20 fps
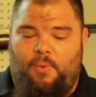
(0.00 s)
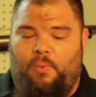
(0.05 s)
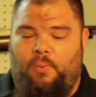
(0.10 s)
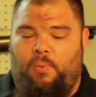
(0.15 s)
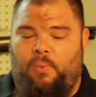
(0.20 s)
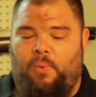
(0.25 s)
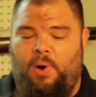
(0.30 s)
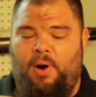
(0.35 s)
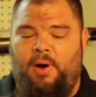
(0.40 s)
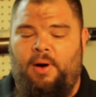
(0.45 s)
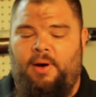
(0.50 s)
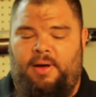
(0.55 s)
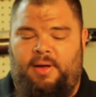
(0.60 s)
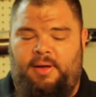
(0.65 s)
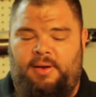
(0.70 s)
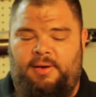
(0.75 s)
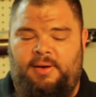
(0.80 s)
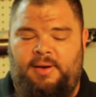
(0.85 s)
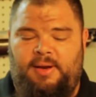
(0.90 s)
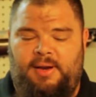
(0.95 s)

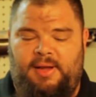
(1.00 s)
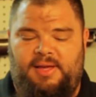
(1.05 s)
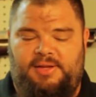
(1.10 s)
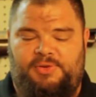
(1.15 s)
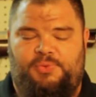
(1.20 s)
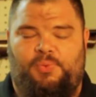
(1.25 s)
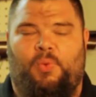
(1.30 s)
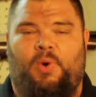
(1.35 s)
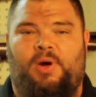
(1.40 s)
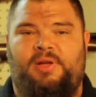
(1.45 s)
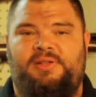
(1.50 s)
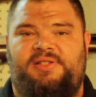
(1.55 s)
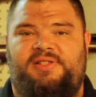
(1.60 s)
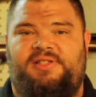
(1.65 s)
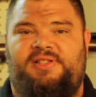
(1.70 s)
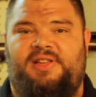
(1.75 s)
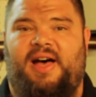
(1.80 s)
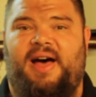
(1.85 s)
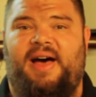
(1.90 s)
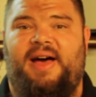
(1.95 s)
One is one
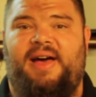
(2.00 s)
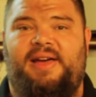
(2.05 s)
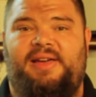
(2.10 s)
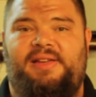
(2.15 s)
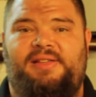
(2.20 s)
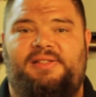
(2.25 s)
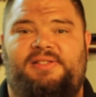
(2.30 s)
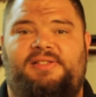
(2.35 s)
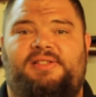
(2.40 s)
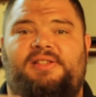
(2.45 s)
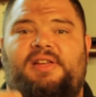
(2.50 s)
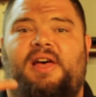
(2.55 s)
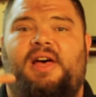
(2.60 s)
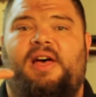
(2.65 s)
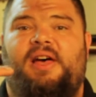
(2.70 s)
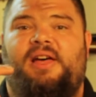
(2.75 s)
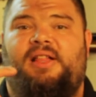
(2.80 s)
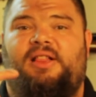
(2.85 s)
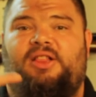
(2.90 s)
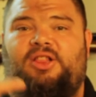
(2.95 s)
size
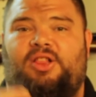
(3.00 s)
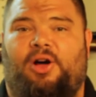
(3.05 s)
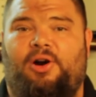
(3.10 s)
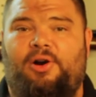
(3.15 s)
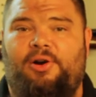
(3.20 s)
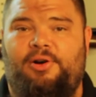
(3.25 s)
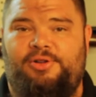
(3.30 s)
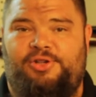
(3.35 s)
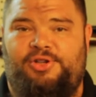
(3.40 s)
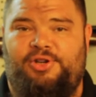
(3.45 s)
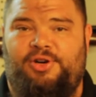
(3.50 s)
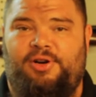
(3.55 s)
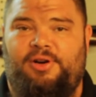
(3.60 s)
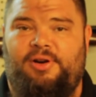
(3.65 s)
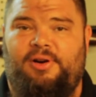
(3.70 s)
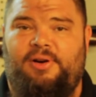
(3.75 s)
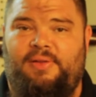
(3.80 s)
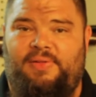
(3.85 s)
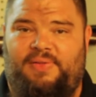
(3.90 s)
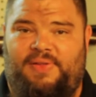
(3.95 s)

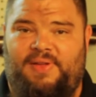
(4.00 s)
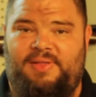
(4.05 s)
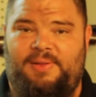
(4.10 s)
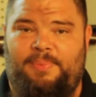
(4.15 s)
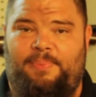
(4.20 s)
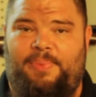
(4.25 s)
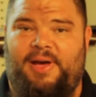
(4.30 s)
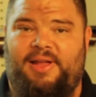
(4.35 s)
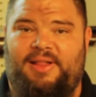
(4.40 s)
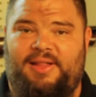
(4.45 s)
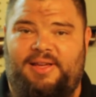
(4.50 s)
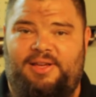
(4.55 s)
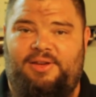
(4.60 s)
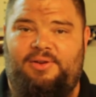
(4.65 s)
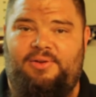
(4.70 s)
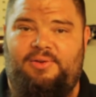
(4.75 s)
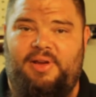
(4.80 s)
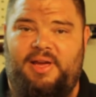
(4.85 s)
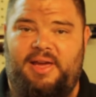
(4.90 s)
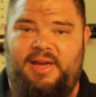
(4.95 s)
larger than the pellet
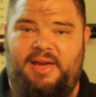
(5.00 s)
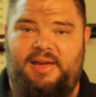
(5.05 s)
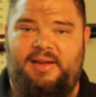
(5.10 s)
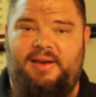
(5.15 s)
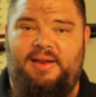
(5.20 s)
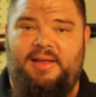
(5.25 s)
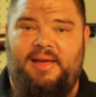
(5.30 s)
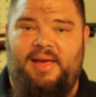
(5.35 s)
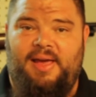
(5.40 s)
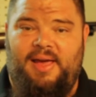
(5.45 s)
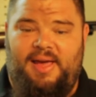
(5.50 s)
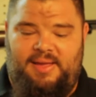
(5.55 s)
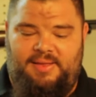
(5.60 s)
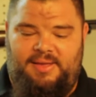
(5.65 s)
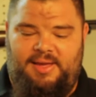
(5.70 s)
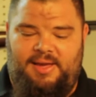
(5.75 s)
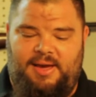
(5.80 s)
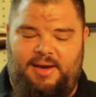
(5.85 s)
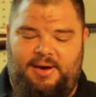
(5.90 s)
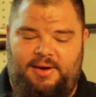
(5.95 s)
you need, and
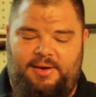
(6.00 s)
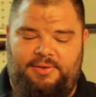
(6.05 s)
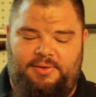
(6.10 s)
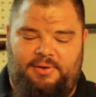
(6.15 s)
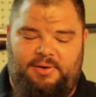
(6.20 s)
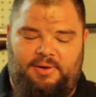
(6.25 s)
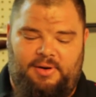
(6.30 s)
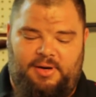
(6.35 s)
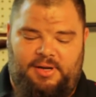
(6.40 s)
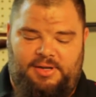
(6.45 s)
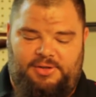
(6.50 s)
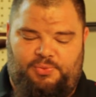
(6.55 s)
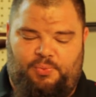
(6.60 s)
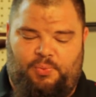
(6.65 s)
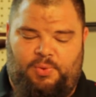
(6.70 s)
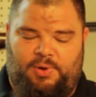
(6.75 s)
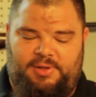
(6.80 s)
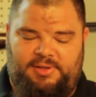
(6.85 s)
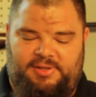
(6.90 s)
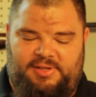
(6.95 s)
the other is
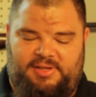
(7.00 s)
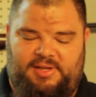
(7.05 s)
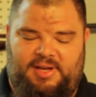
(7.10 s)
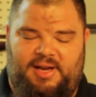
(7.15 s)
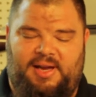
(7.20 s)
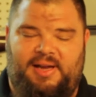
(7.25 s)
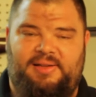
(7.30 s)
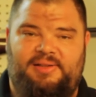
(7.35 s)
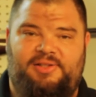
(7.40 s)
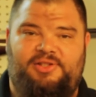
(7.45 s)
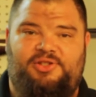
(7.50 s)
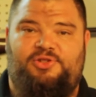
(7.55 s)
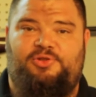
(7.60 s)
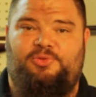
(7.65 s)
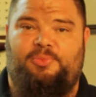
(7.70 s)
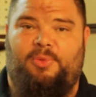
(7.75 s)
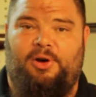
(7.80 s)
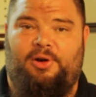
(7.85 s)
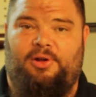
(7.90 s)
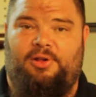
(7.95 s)
one size
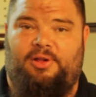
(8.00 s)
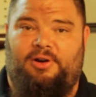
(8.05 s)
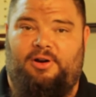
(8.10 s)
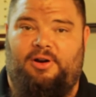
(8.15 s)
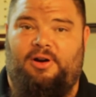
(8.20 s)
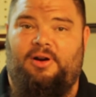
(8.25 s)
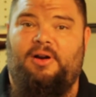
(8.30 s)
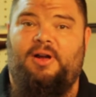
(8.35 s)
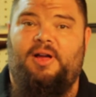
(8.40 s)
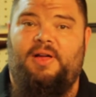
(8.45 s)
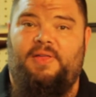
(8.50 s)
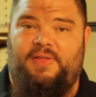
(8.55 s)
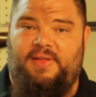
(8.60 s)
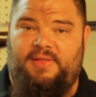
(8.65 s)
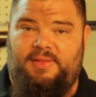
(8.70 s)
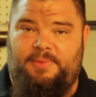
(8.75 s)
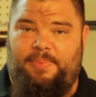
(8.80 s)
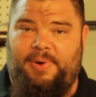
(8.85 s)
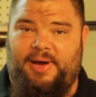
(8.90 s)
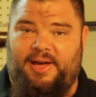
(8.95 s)
smaller
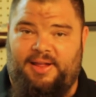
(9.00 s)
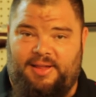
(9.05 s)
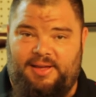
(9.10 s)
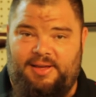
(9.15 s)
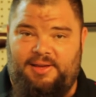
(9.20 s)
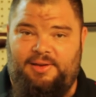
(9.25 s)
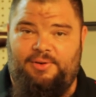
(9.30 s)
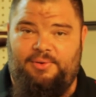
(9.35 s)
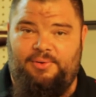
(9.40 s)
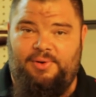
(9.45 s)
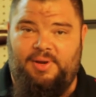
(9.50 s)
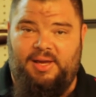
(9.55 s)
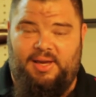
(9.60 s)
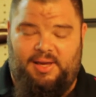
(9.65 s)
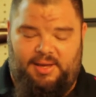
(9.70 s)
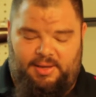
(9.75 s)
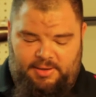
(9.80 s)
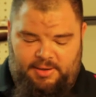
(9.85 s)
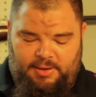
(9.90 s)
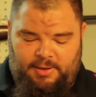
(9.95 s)
than the pellet you
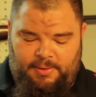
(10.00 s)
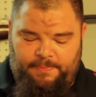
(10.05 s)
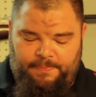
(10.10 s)
need.